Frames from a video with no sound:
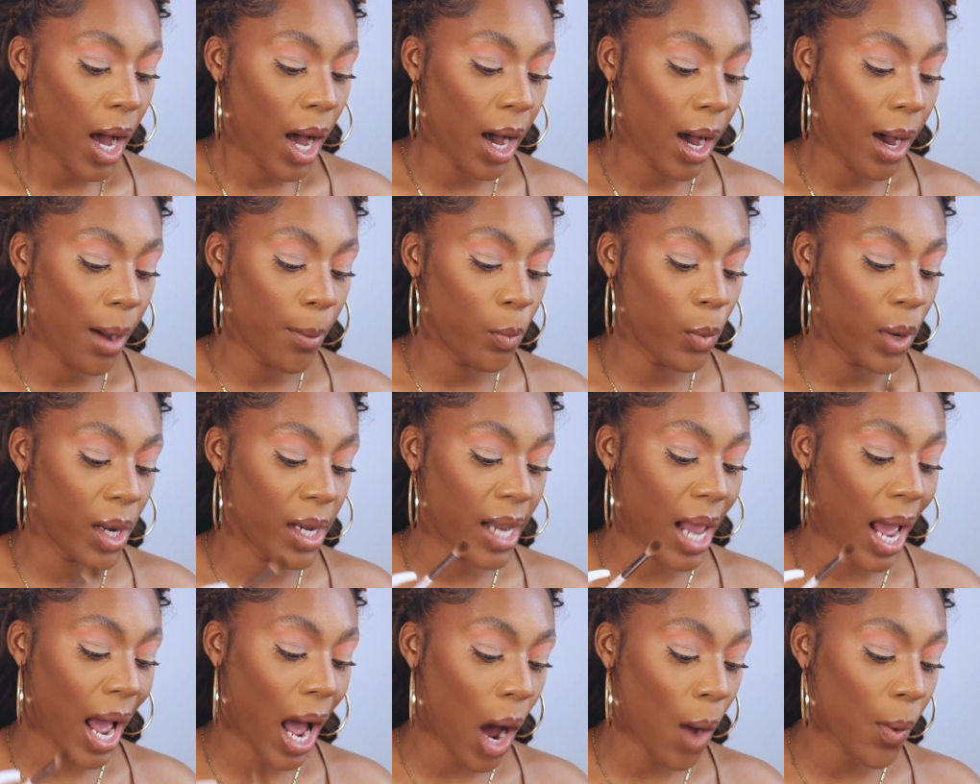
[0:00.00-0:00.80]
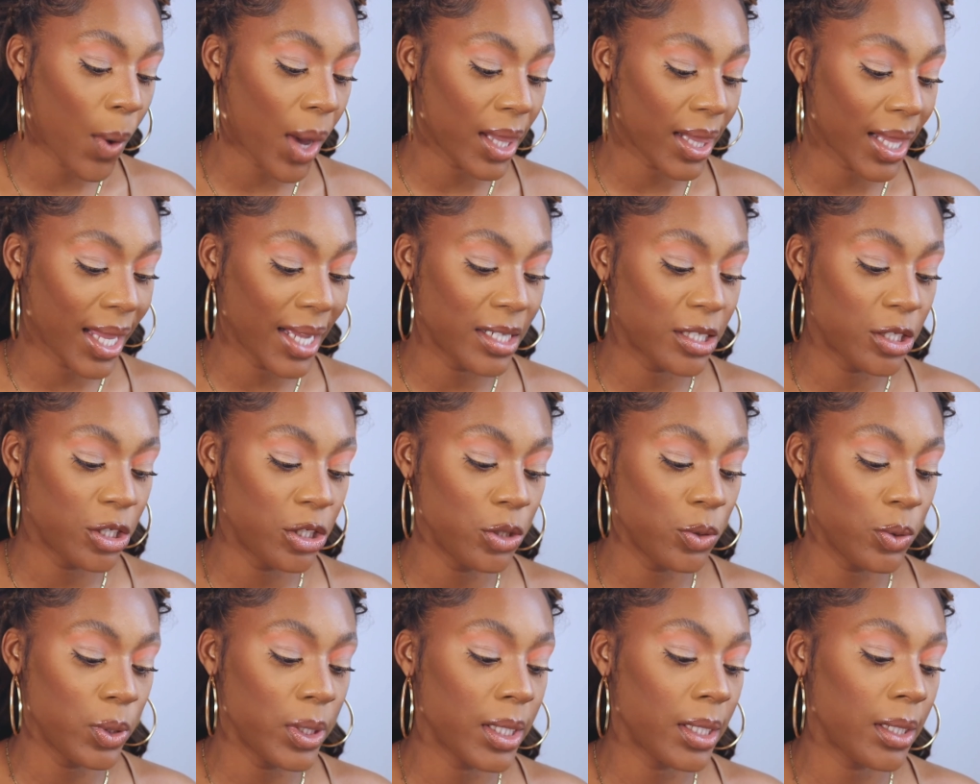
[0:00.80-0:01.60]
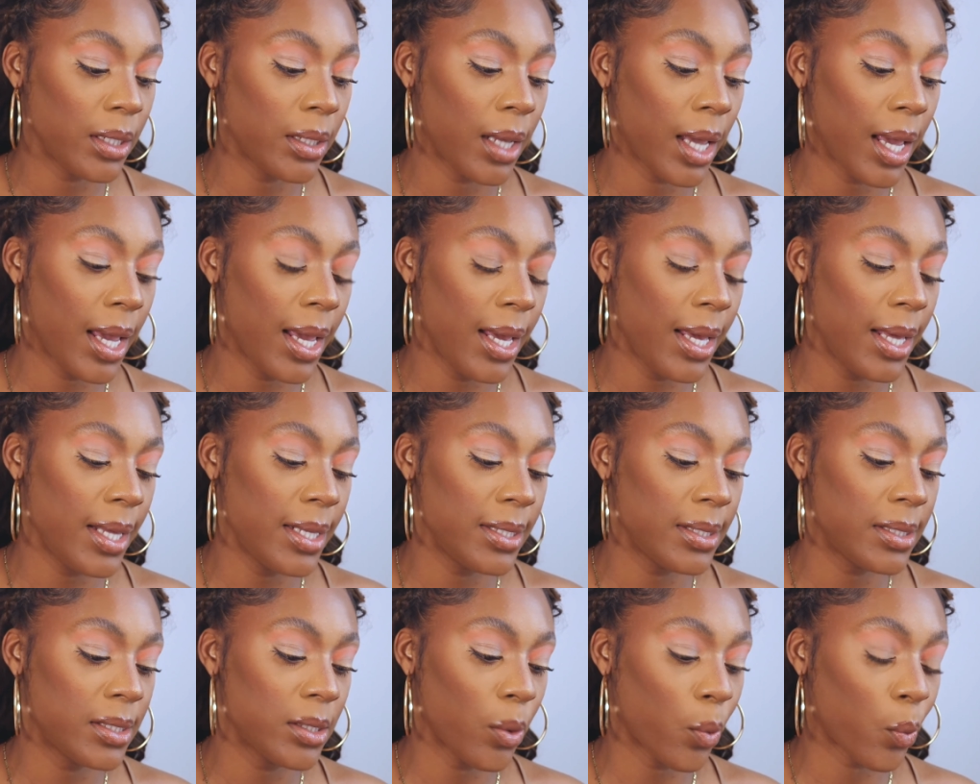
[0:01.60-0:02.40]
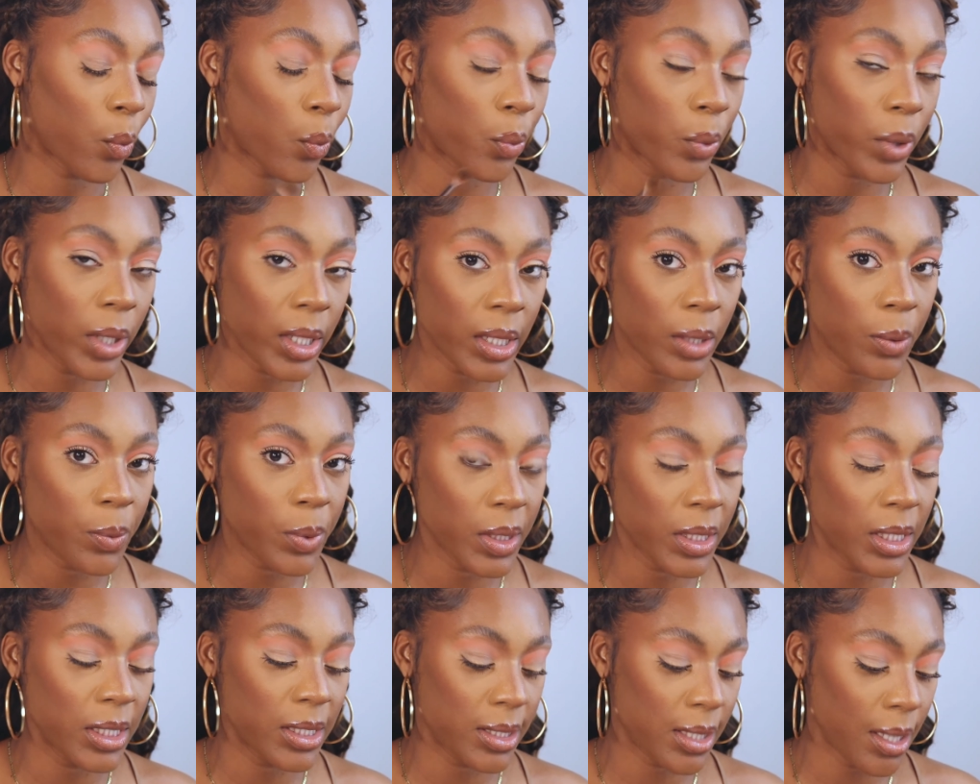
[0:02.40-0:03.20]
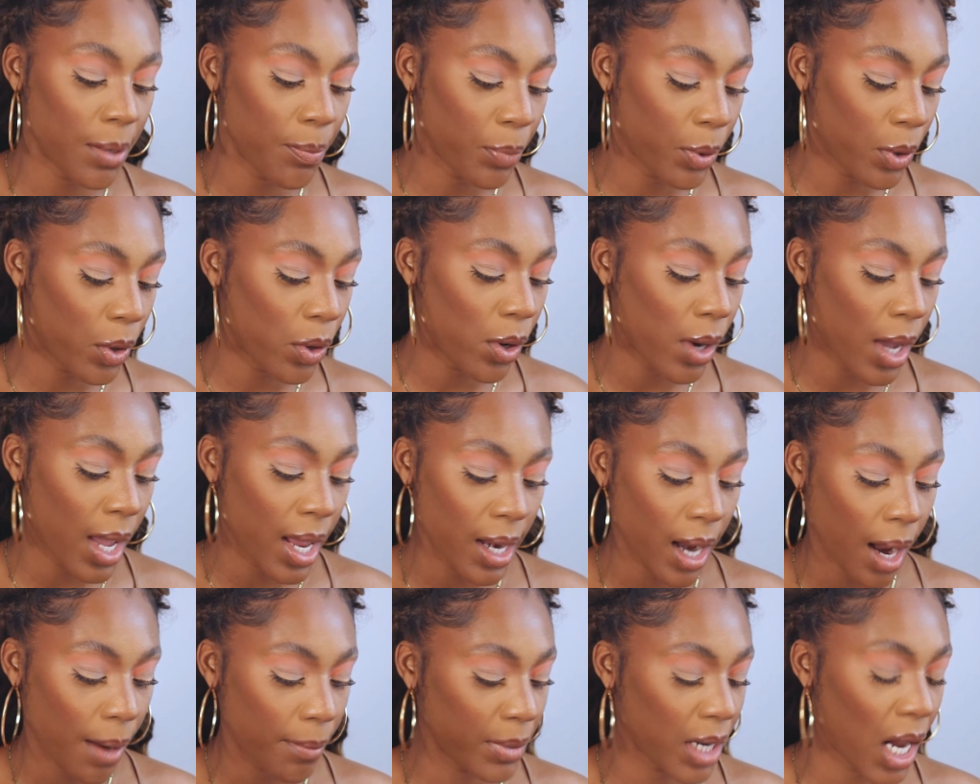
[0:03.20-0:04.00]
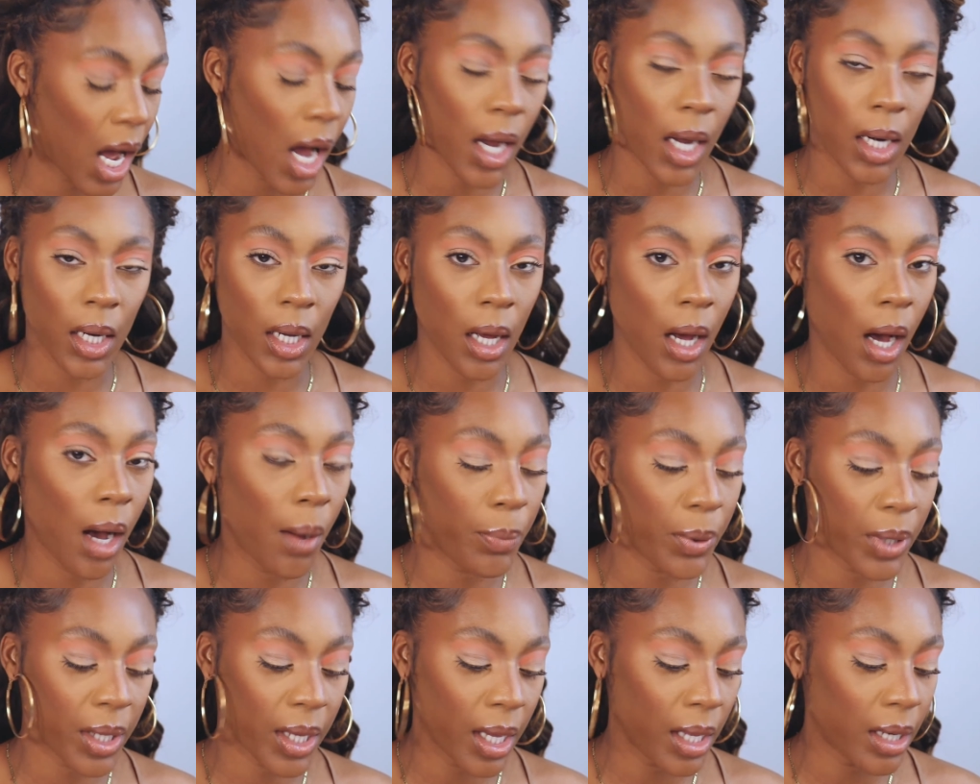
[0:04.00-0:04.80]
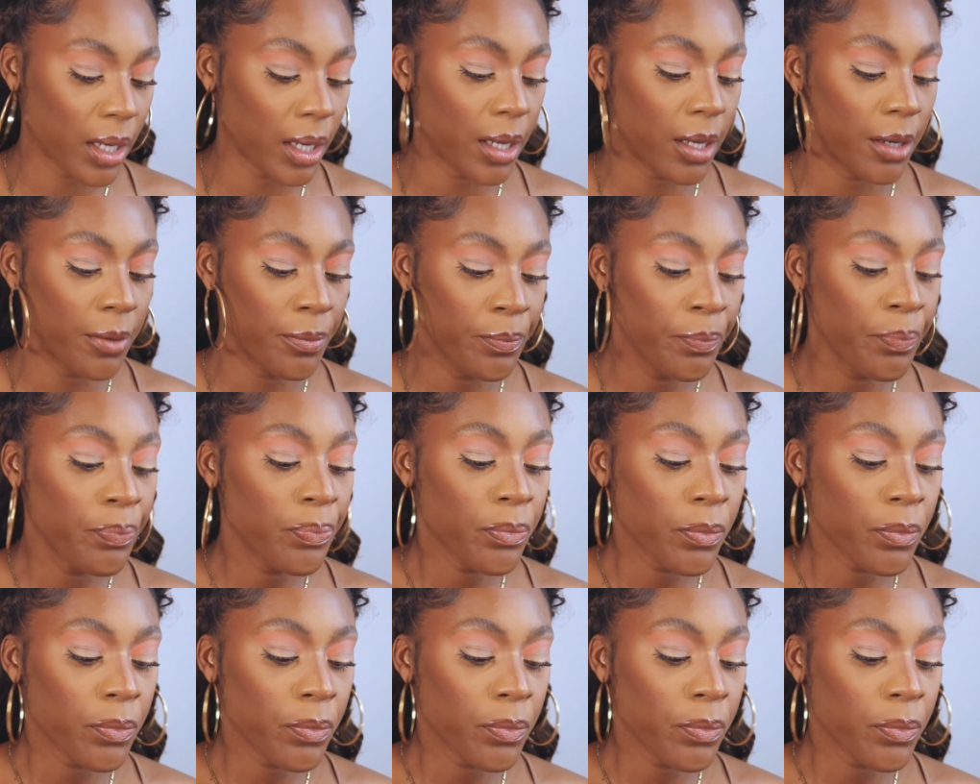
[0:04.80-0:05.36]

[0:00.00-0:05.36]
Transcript: Um, and how I like to do it is really, really simple and I'm not gonna complicate it.